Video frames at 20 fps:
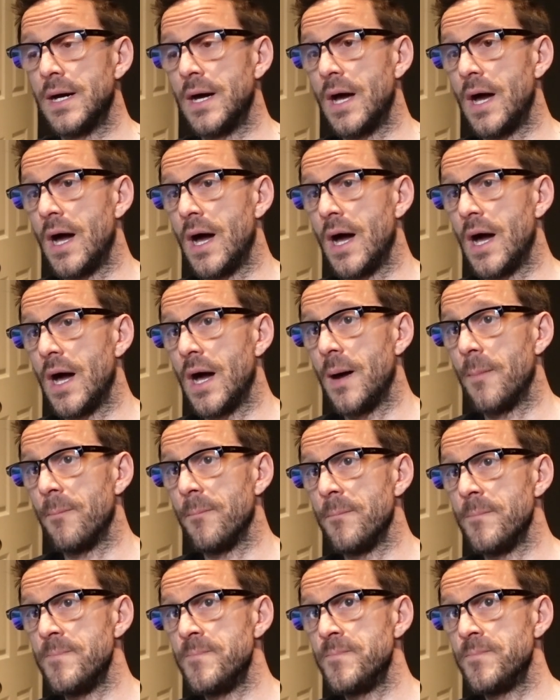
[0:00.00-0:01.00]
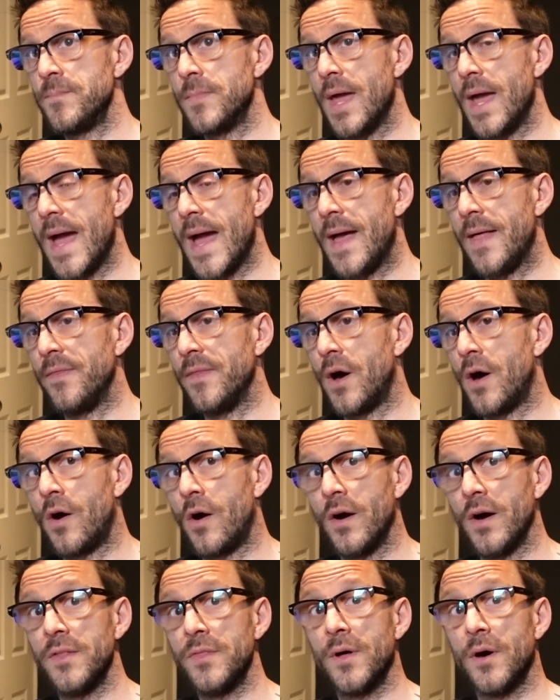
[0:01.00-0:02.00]
and the
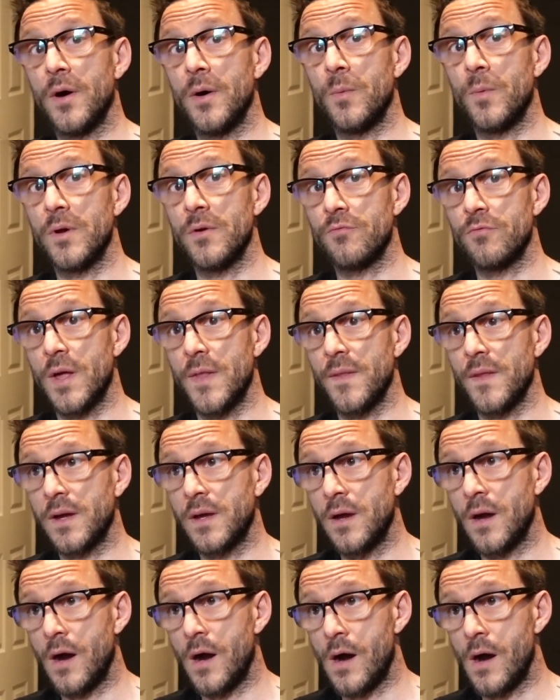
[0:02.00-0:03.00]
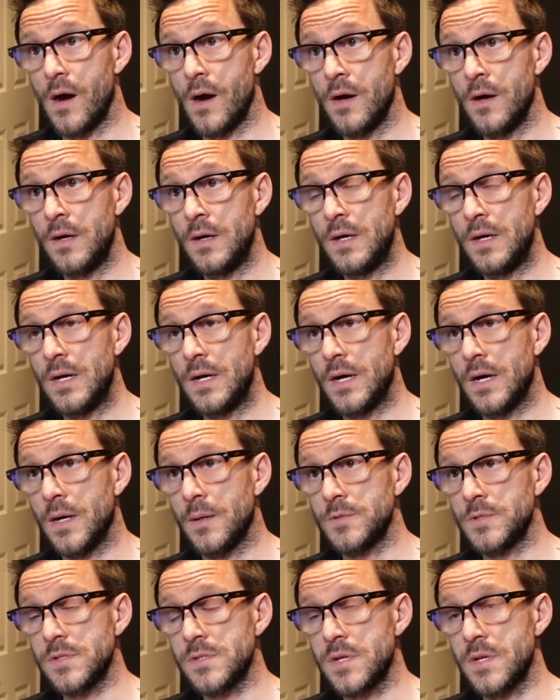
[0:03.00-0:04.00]
height that I want to run the car.
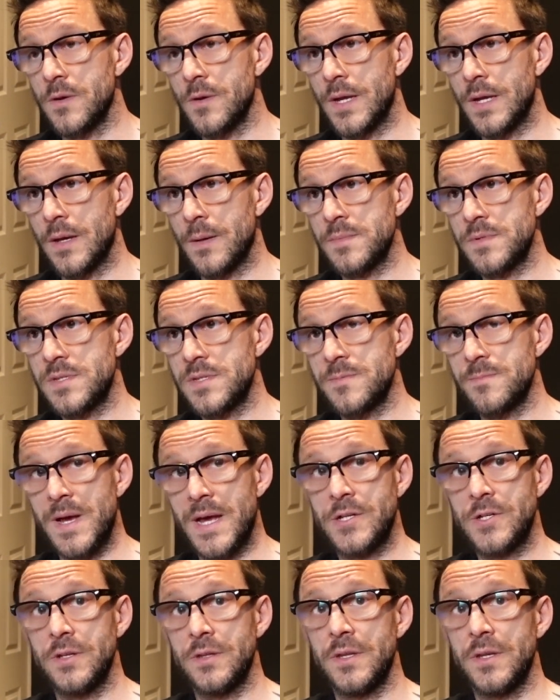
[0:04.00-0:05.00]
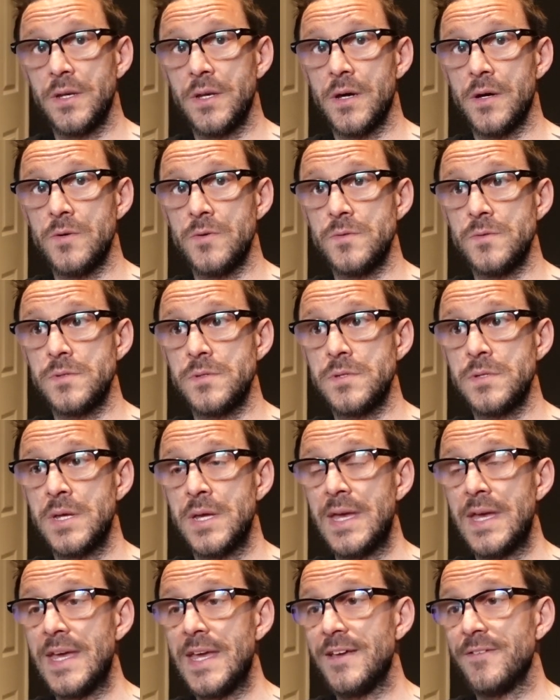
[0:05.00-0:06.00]
I'm just going to end up smashing the nose
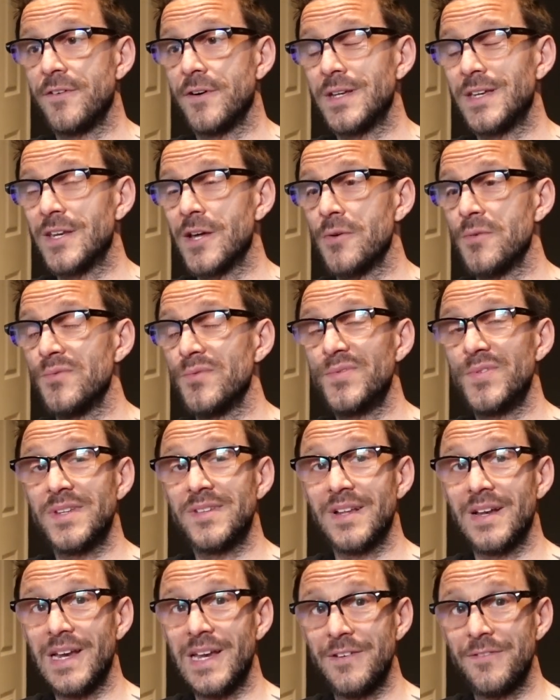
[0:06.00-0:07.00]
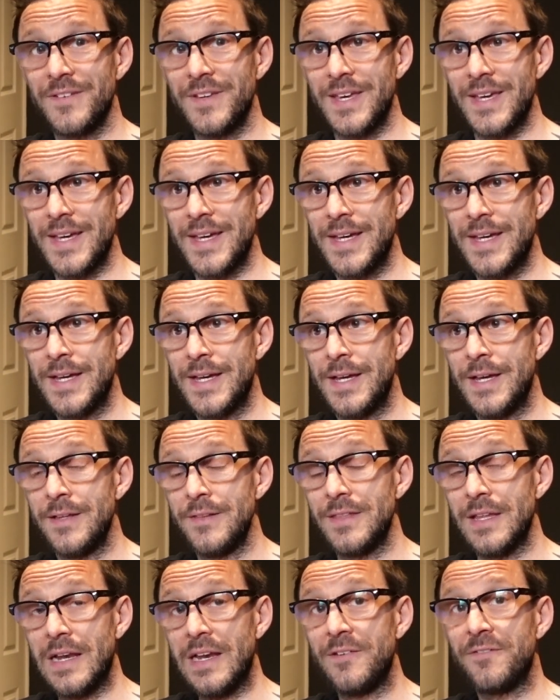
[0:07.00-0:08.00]
if I don't fit a lift kit.
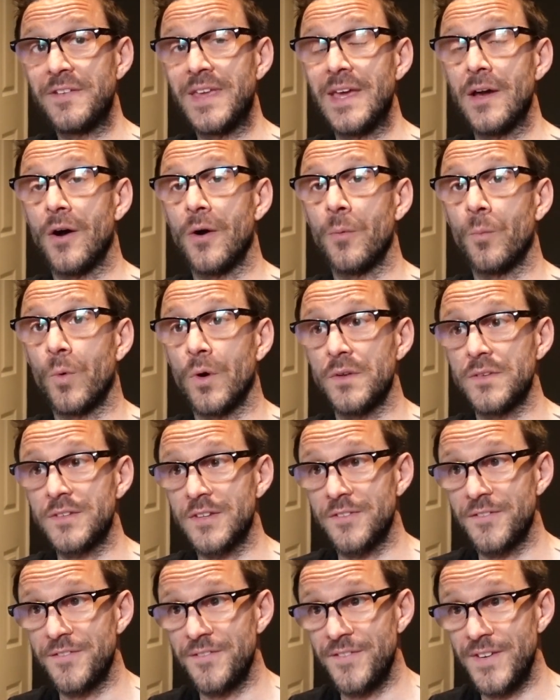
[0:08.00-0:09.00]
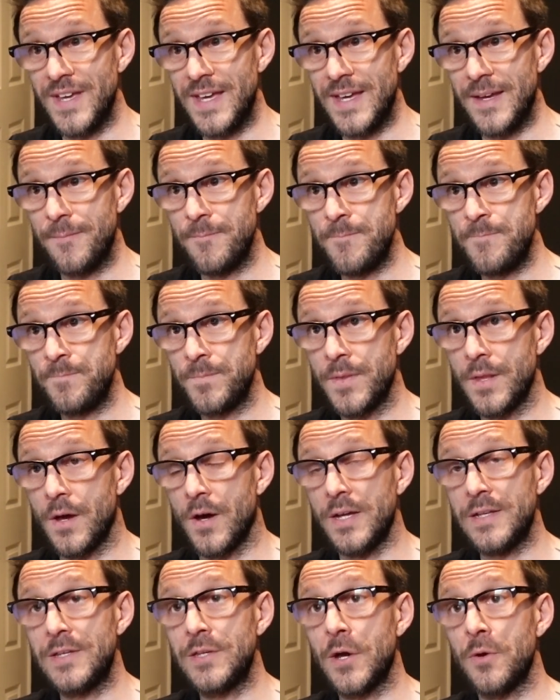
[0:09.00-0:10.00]
The lift kit I want to fit,
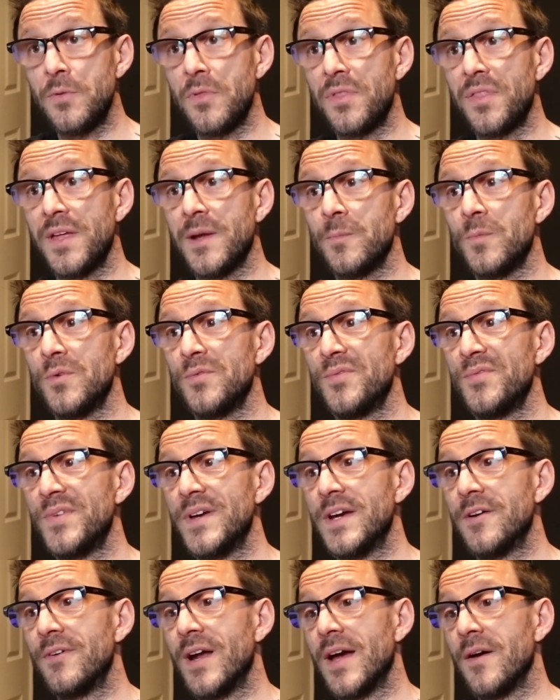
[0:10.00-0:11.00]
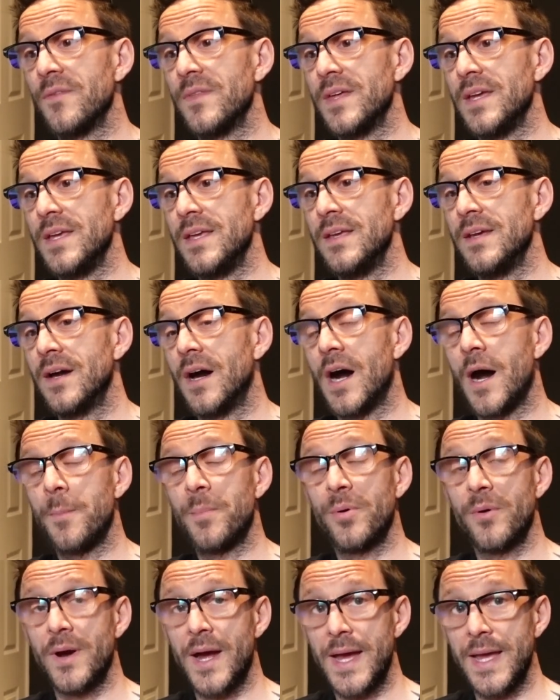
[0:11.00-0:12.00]
I don't think will fit around the
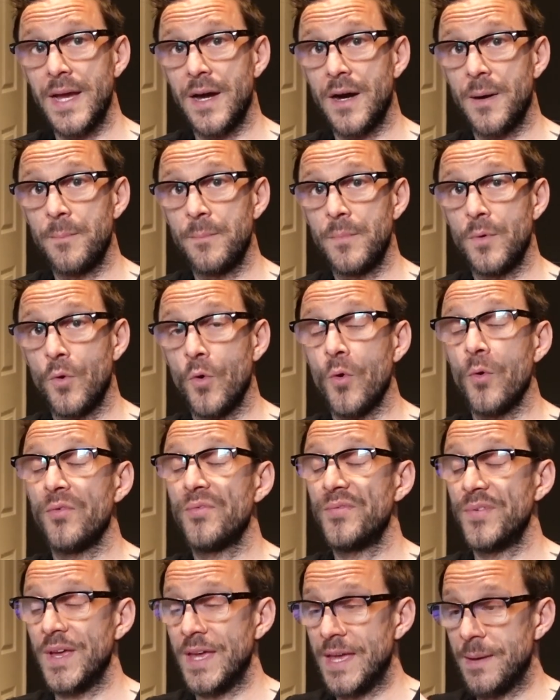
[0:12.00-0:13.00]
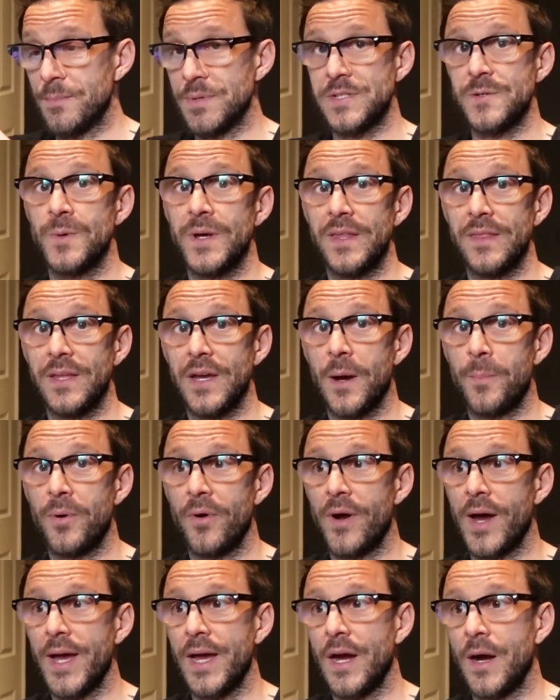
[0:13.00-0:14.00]
upper A-arm or fit in between the
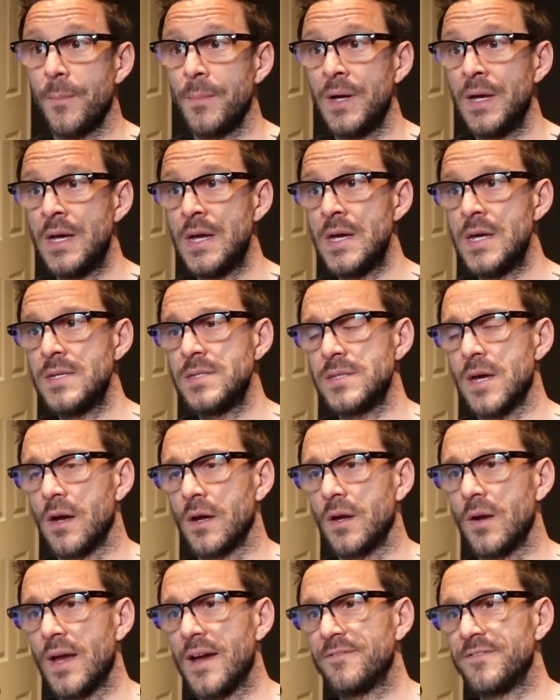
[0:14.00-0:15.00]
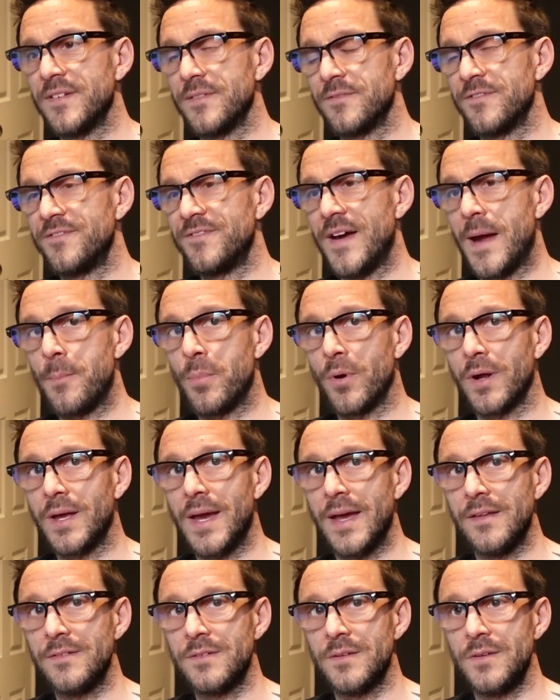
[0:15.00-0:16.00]
upper A-arm, so I'm going to have to
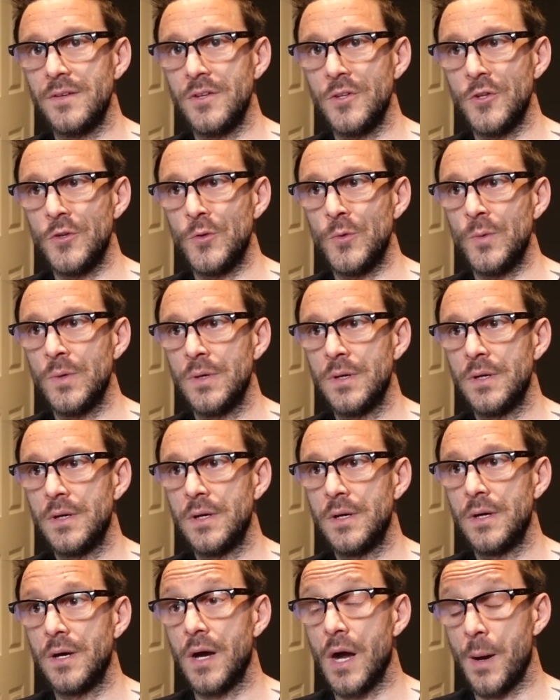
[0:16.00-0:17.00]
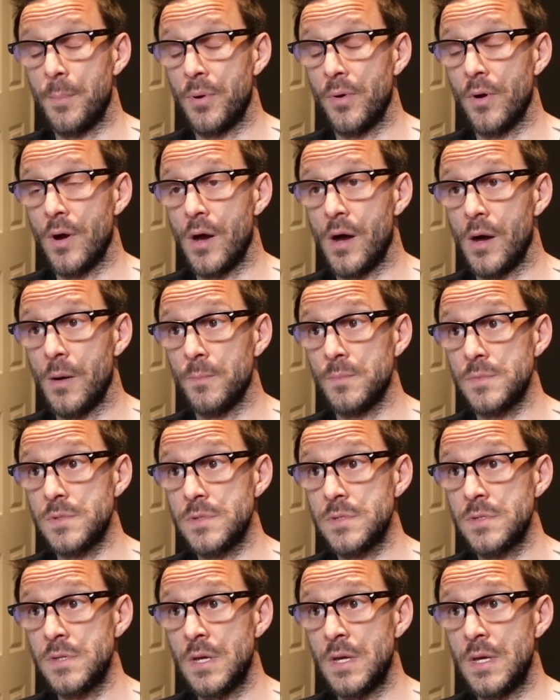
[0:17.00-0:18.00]
fabricate some new upper
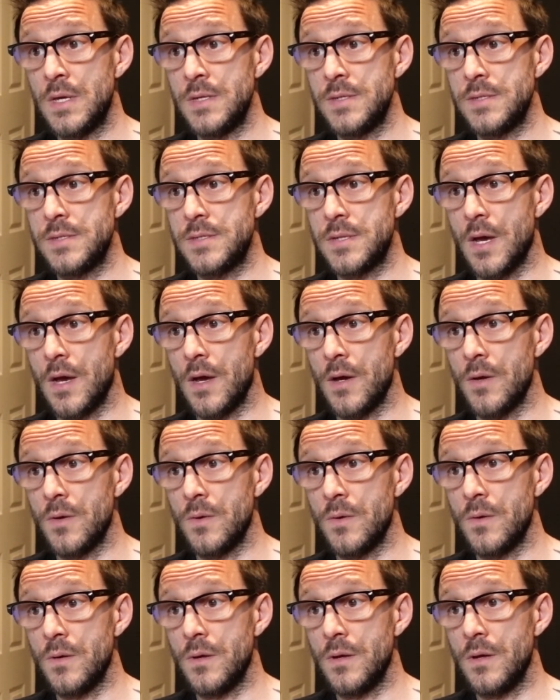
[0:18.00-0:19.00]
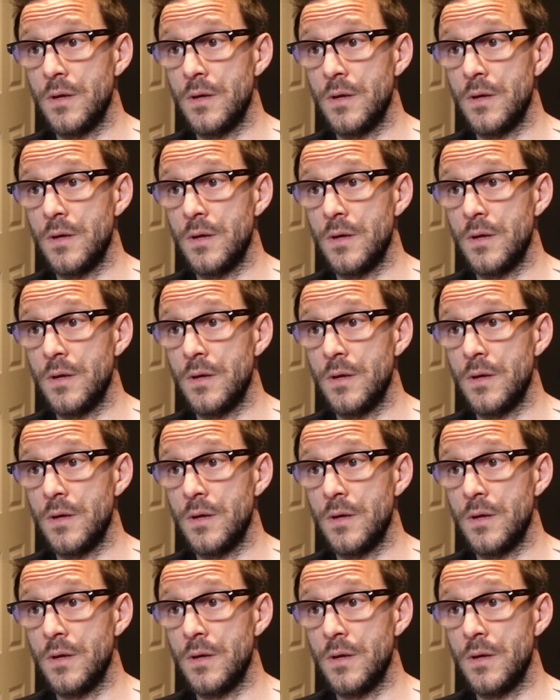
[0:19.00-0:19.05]
arms. So